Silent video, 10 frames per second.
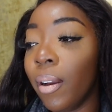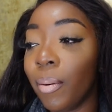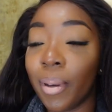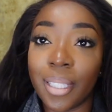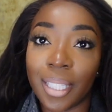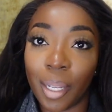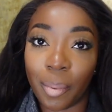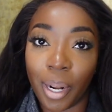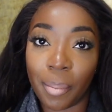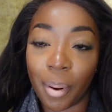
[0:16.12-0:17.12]
Went and
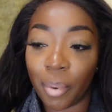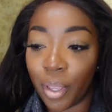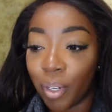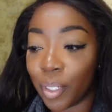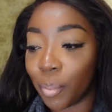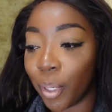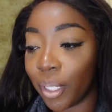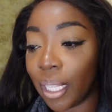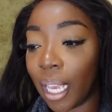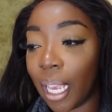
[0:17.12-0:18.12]
celebrated my brother's
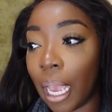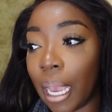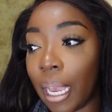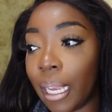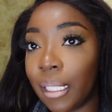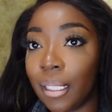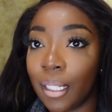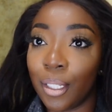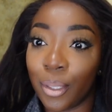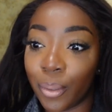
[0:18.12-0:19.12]
birthday. I
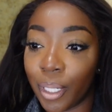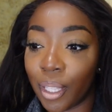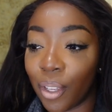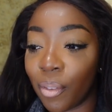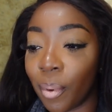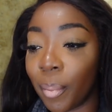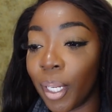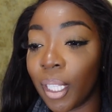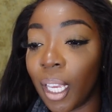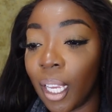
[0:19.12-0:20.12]
didn't do anything for my
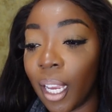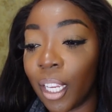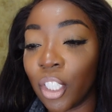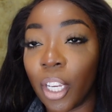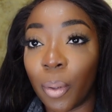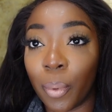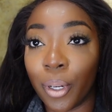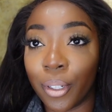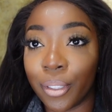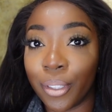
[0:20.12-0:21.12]
birthday. I actually had to
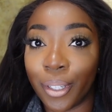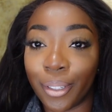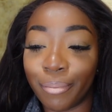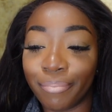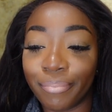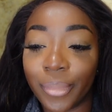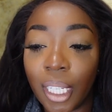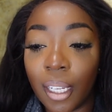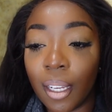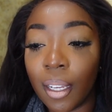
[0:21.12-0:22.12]
work, so
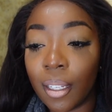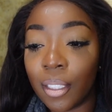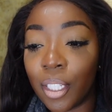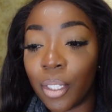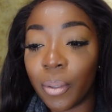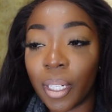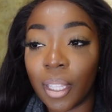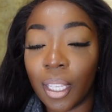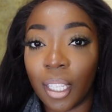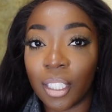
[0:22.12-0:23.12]
didn't do
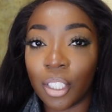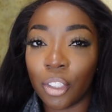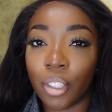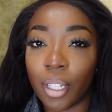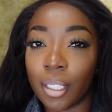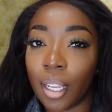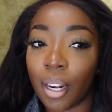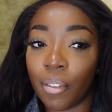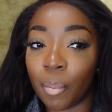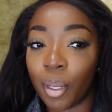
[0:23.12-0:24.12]
anything. Still trying to decide
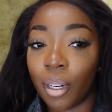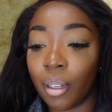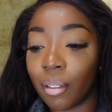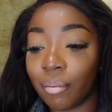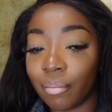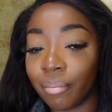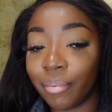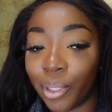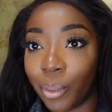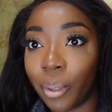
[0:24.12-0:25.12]
if I'm gonna
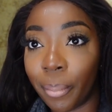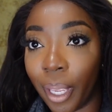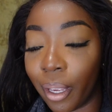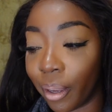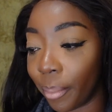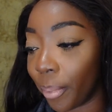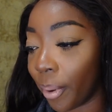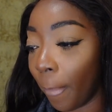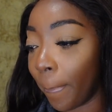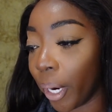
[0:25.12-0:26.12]
do a makeup
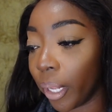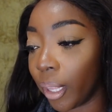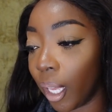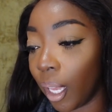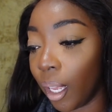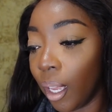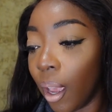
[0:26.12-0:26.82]
birthday.